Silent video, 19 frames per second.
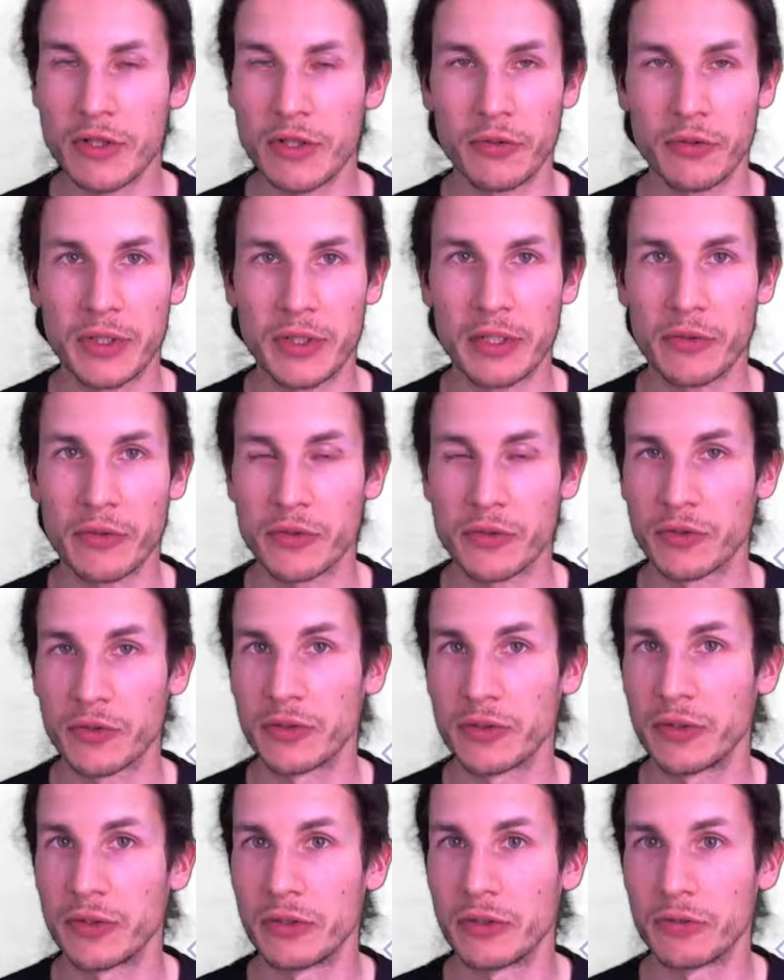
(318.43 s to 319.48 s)
or you can also
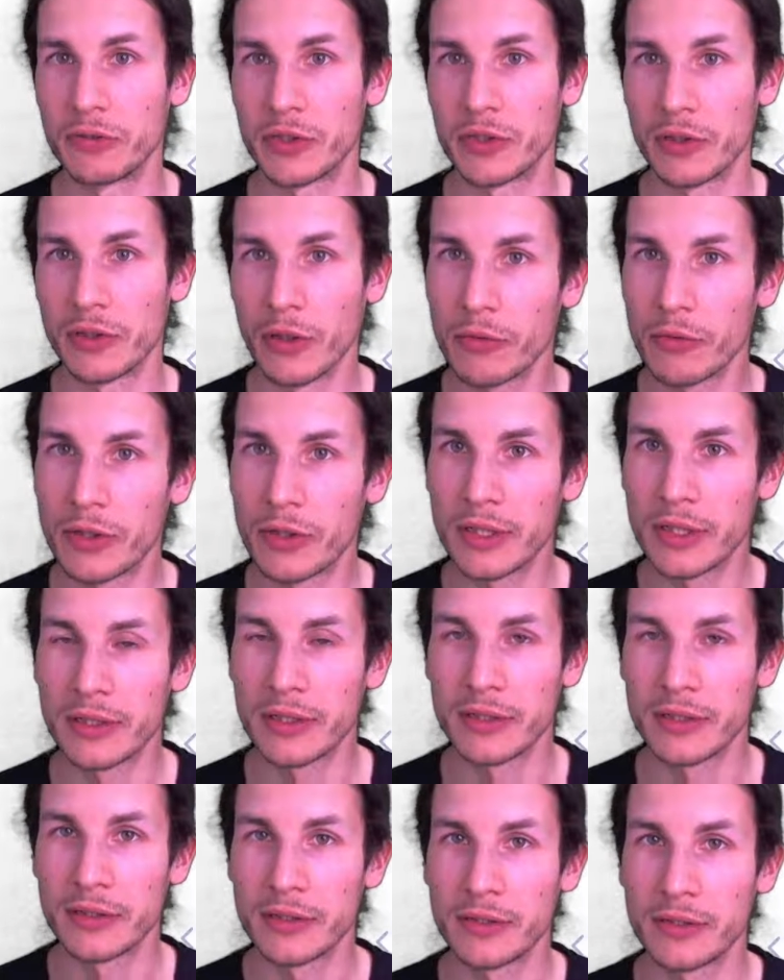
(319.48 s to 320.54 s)
use
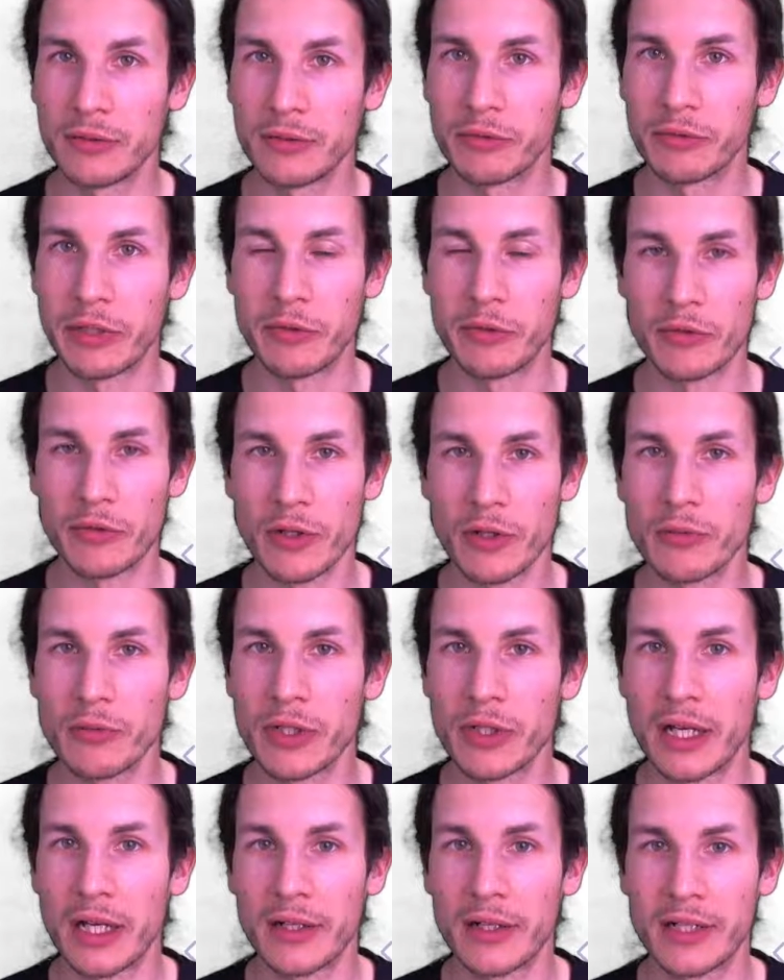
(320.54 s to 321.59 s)
local
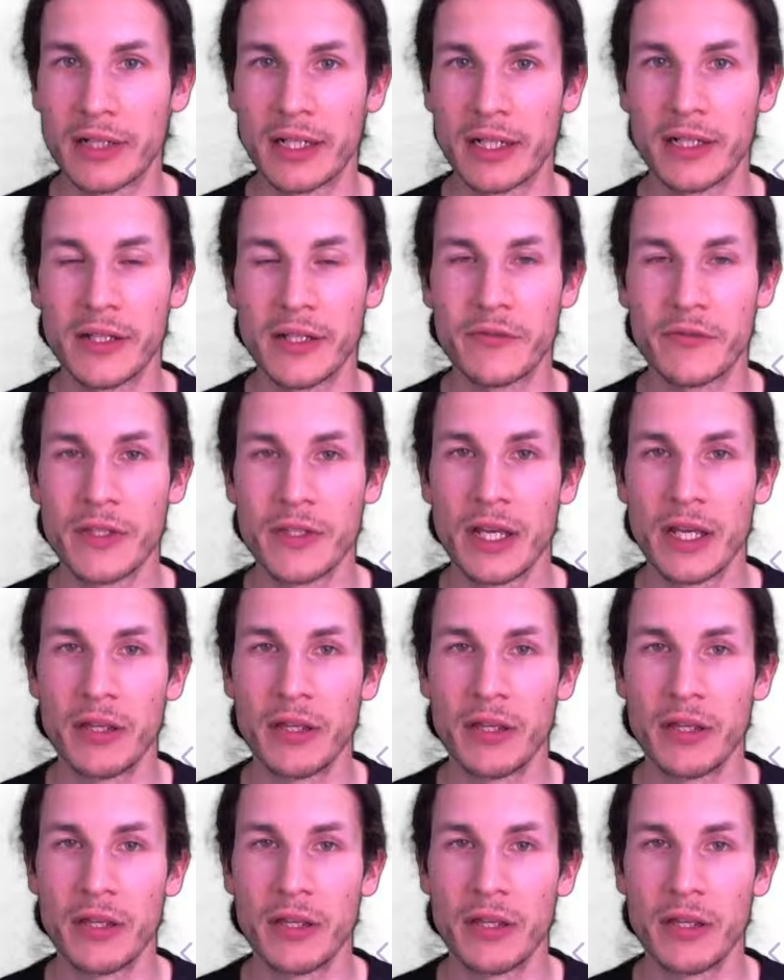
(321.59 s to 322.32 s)
archives,